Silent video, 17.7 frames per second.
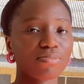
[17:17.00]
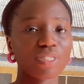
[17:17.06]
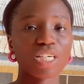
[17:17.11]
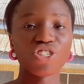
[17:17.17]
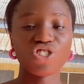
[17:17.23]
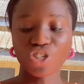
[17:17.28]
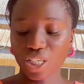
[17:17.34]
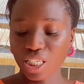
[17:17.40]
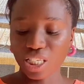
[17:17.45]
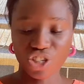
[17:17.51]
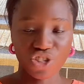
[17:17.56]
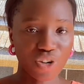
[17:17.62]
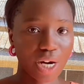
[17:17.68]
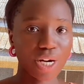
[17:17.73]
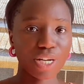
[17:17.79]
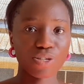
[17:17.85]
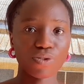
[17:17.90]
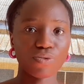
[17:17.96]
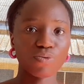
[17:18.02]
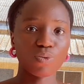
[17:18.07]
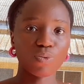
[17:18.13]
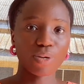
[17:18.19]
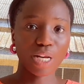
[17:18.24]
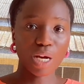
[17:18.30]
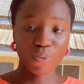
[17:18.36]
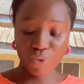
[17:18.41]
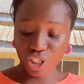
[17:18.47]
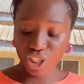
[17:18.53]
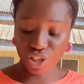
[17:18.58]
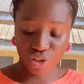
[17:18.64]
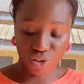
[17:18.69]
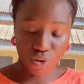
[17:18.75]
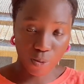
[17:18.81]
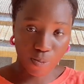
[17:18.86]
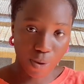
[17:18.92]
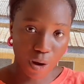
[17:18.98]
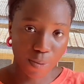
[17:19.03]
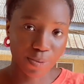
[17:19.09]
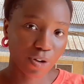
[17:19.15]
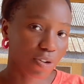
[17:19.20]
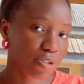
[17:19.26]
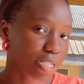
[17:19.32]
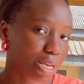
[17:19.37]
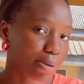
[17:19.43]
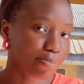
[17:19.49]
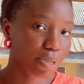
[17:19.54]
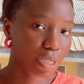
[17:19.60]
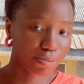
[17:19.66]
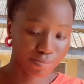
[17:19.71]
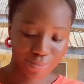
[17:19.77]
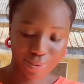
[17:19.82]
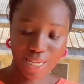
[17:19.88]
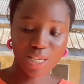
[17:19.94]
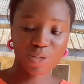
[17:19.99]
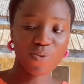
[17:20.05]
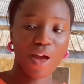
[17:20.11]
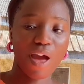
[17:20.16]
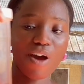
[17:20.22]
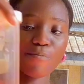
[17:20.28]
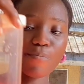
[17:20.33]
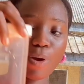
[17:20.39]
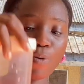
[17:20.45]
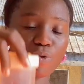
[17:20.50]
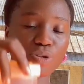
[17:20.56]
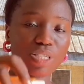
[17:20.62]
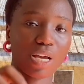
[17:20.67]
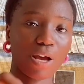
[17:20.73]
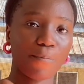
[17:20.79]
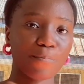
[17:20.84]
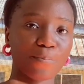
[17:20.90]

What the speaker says: It's just the dryness of the weather, which is normal because I mean that's why I have my water.